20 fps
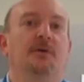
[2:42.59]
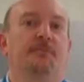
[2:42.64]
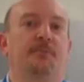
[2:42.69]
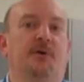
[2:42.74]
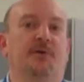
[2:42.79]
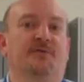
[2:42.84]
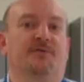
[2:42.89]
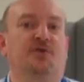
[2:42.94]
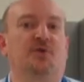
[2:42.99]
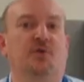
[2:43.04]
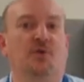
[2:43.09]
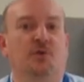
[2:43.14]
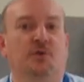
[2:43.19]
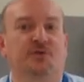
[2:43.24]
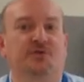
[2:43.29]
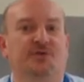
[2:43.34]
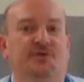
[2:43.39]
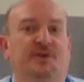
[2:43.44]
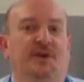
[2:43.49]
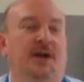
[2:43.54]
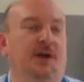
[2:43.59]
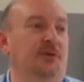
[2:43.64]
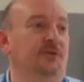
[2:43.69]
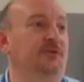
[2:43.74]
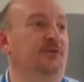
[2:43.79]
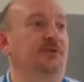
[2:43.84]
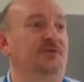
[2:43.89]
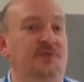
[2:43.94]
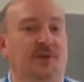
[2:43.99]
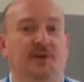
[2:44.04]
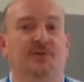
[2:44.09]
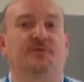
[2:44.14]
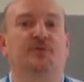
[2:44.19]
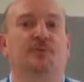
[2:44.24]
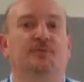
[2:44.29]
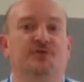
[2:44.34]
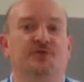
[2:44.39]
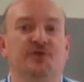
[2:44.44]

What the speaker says: But of course, Helston Sixth Form